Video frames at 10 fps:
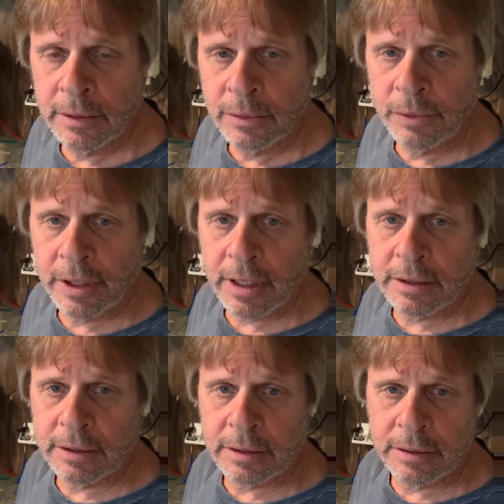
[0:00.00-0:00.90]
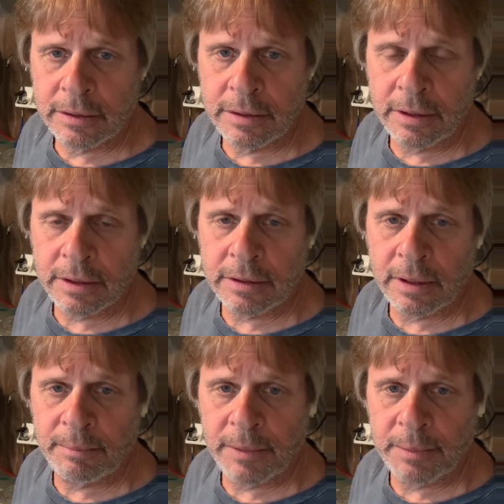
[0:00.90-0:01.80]
We got the
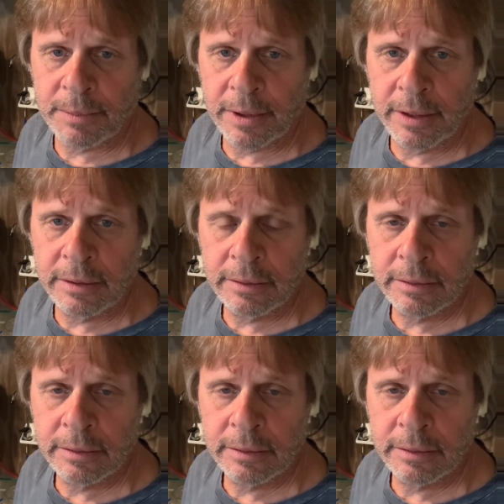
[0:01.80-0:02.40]
CSM membrane.